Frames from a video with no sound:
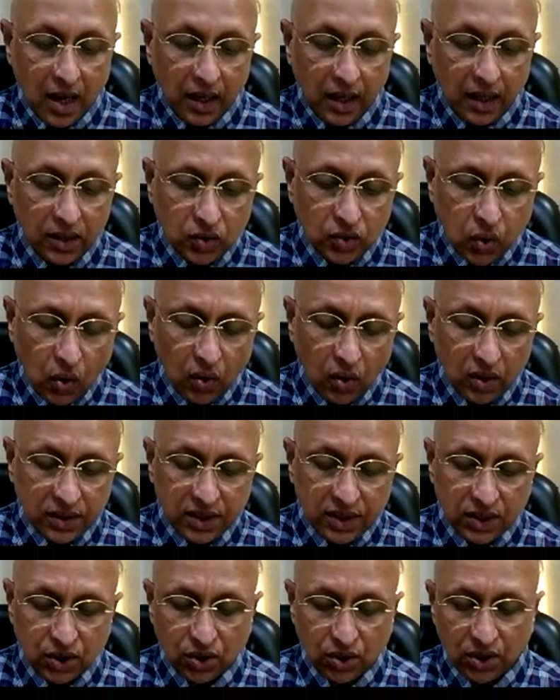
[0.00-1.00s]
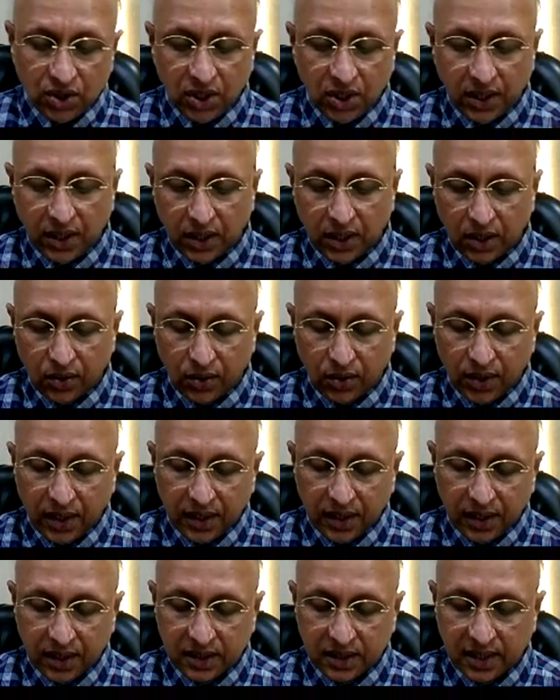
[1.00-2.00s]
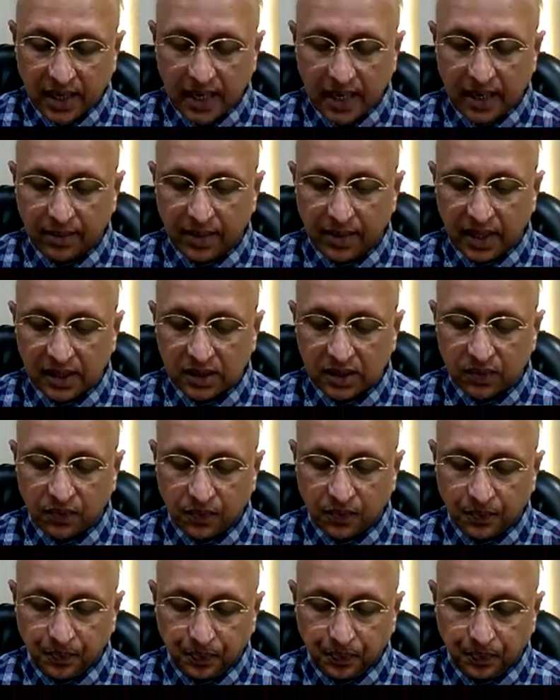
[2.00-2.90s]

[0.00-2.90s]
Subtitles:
His whole situation, including his elements,